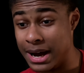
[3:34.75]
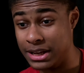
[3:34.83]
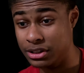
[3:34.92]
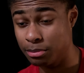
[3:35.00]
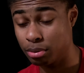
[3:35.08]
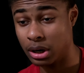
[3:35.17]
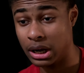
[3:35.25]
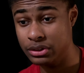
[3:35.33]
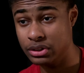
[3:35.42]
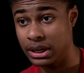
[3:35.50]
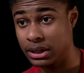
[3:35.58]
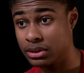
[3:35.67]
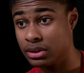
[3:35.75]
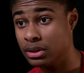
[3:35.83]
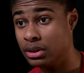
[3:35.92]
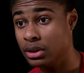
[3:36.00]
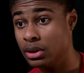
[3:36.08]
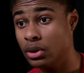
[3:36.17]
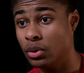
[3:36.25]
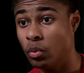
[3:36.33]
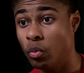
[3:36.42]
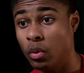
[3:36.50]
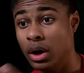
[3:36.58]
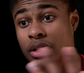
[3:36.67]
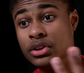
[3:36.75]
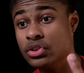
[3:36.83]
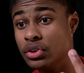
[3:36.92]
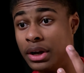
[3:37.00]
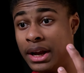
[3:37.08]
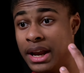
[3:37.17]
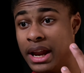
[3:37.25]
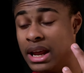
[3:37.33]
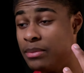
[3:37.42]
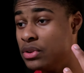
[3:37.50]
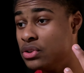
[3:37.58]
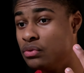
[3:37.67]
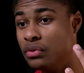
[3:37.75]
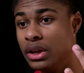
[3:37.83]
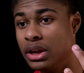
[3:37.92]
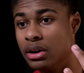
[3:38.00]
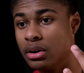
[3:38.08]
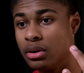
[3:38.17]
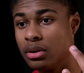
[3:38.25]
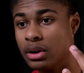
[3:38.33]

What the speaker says: as a project. What should I name this video?